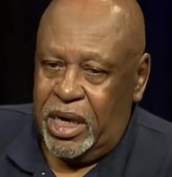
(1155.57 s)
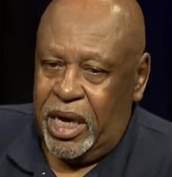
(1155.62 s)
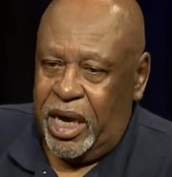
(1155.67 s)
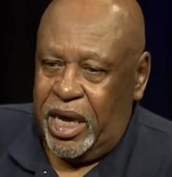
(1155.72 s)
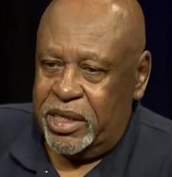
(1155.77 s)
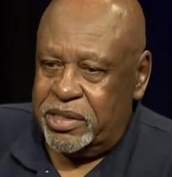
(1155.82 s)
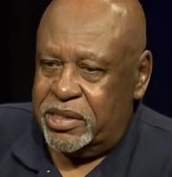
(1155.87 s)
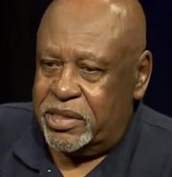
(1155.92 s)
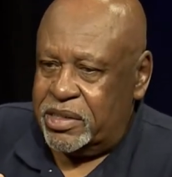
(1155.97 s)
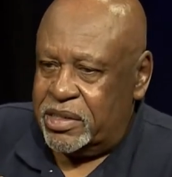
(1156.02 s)

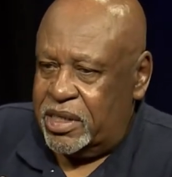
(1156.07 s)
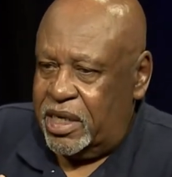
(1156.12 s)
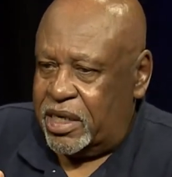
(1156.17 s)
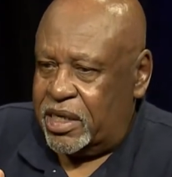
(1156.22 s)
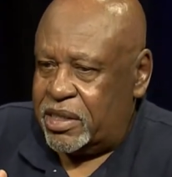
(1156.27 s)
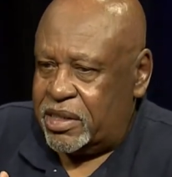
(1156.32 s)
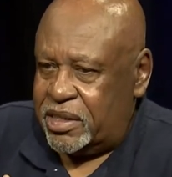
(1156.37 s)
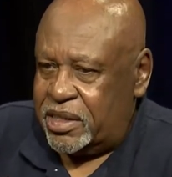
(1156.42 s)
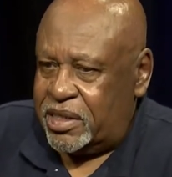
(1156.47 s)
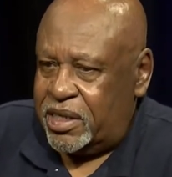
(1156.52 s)
and
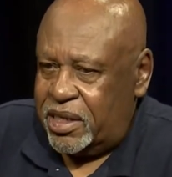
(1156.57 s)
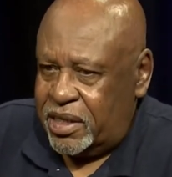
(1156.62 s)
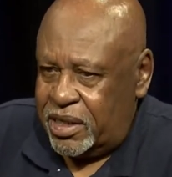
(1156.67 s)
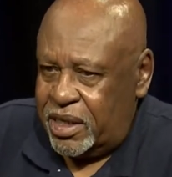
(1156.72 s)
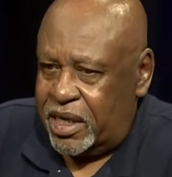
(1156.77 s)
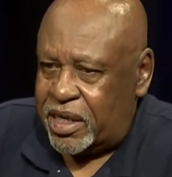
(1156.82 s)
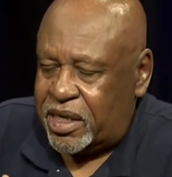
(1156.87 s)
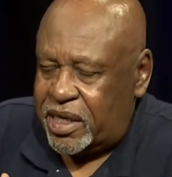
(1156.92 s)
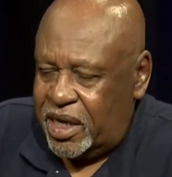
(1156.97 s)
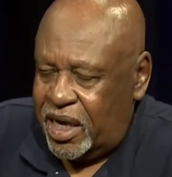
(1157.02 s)
it
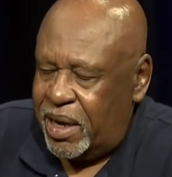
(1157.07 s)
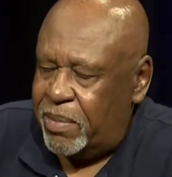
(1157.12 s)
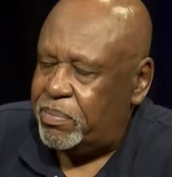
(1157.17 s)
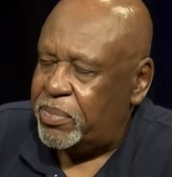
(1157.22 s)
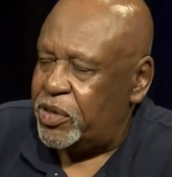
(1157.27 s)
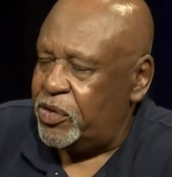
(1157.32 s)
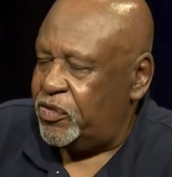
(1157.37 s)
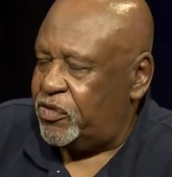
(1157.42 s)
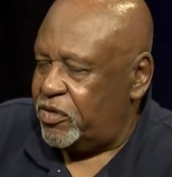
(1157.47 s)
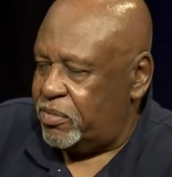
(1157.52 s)
it
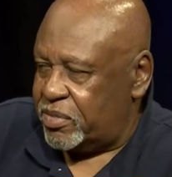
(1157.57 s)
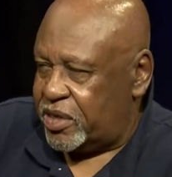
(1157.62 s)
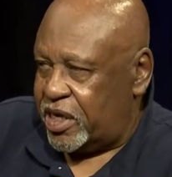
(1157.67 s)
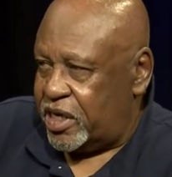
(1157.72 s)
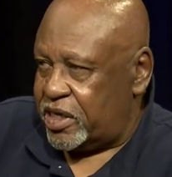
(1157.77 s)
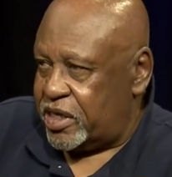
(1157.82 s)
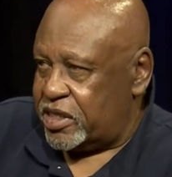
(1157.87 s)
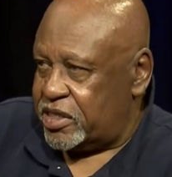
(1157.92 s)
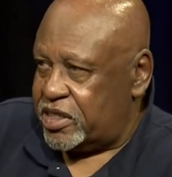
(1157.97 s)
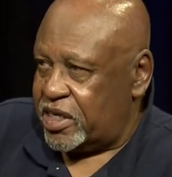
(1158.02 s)
kept you from
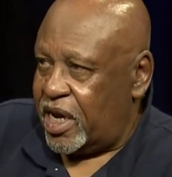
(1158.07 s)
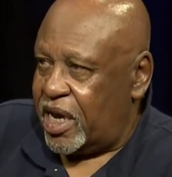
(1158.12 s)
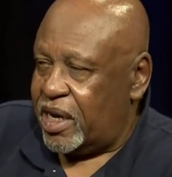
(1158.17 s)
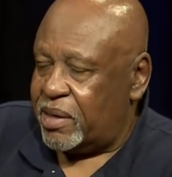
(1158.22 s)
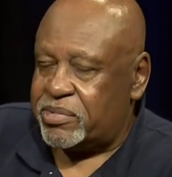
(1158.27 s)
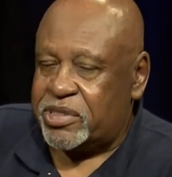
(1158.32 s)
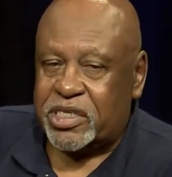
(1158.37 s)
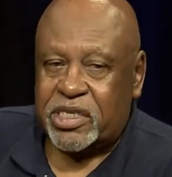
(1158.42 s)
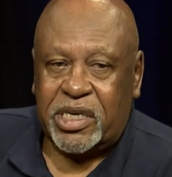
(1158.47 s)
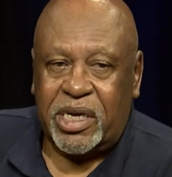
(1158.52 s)
getting
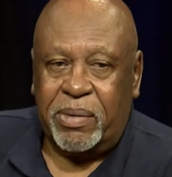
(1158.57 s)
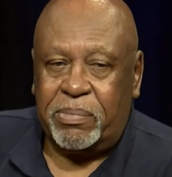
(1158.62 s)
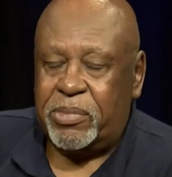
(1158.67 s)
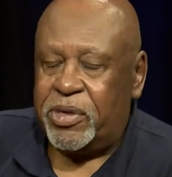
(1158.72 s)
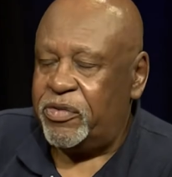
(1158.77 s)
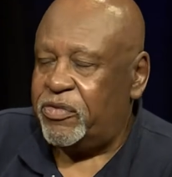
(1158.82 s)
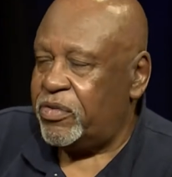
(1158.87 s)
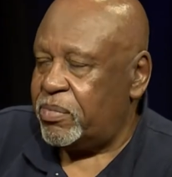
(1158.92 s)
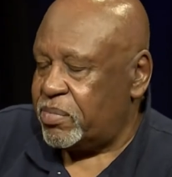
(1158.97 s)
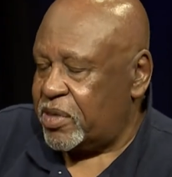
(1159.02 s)
jobs. It kept
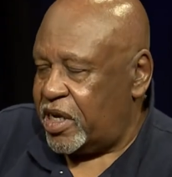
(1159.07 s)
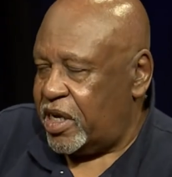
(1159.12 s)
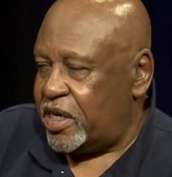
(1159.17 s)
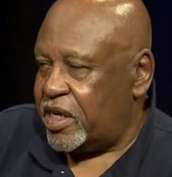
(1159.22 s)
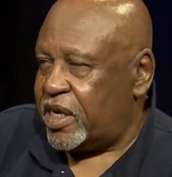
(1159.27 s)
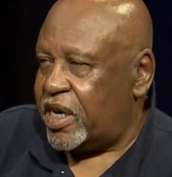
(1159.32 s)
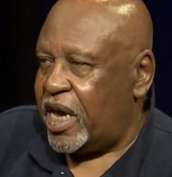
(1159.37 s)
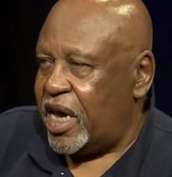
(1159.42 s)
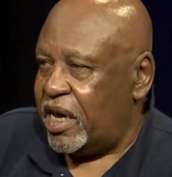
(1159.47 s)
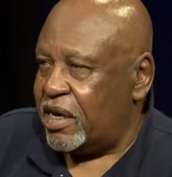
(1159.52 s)
you from
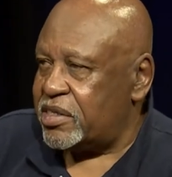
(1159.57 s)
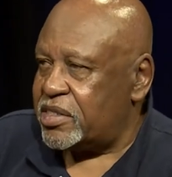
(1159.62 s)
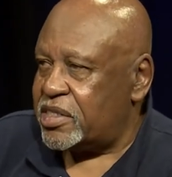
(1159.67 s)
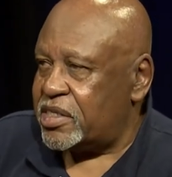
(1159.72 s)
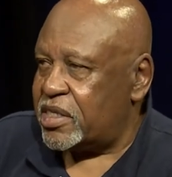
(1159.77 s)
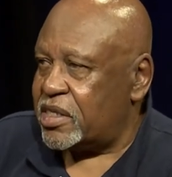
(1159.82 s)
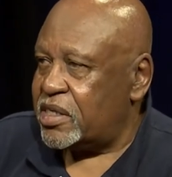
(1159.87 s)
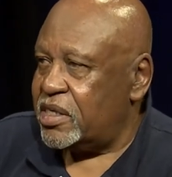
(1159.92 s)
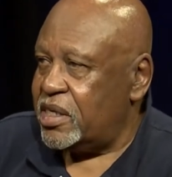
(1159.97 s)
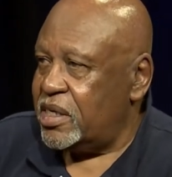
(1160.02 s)
getting houses. And
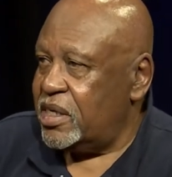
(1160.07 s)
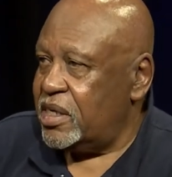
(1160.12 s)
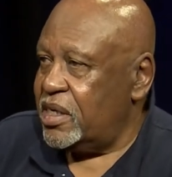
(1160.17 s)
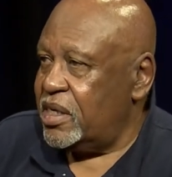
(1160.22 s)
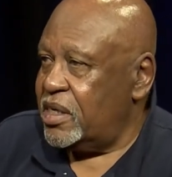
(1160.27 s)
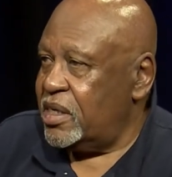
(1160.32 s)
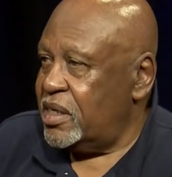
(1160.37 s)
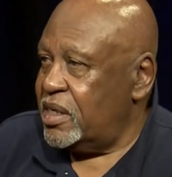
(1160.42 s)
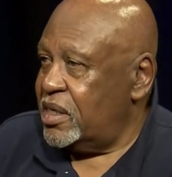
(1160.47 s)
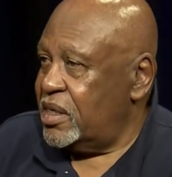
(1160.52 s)
it's a
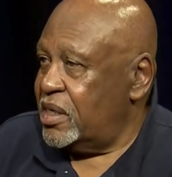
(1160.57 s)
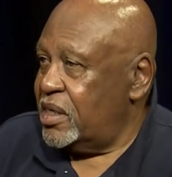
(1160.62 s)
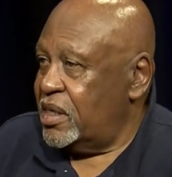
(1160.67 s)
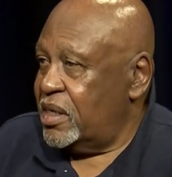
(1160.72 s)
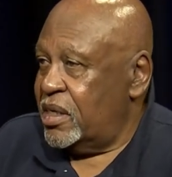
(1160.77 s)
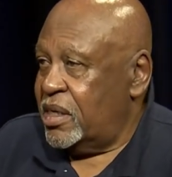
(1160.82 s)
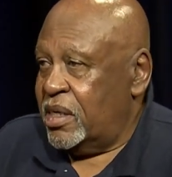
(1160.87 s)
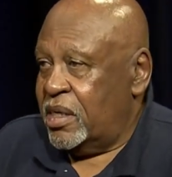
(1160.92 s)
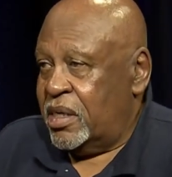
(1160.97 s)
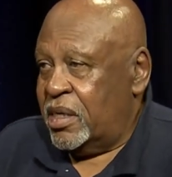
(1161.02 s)
huge
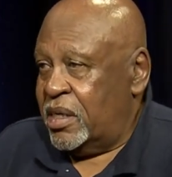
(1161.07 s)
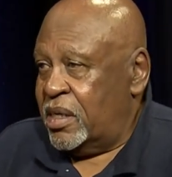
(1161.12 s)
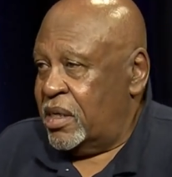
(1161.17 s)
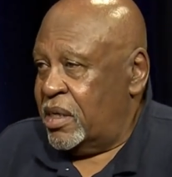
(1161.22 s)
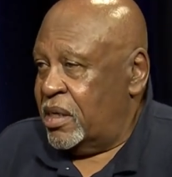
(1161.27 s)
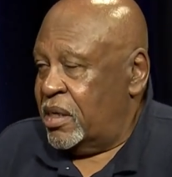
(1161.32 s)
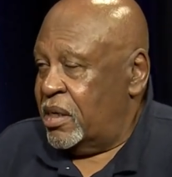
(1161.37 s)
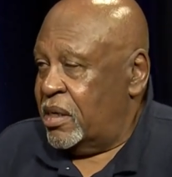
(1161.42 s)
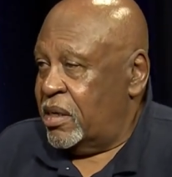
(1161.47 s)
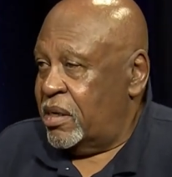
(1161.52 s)
problem in
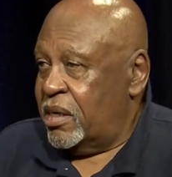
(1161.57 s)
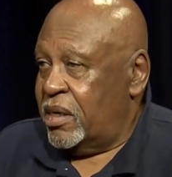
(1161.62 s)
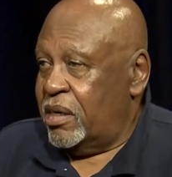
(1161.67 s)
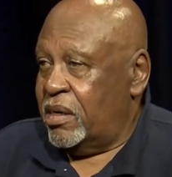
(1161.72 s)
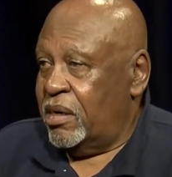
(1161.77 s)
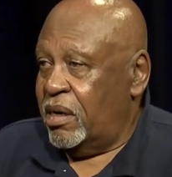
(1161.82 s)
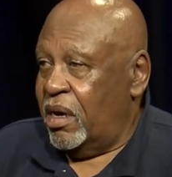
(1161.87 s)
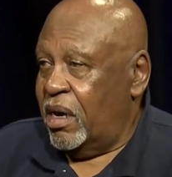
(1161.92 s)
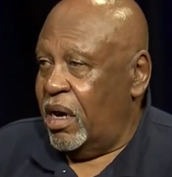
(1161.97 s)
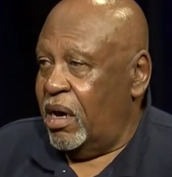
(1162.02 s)
the black community,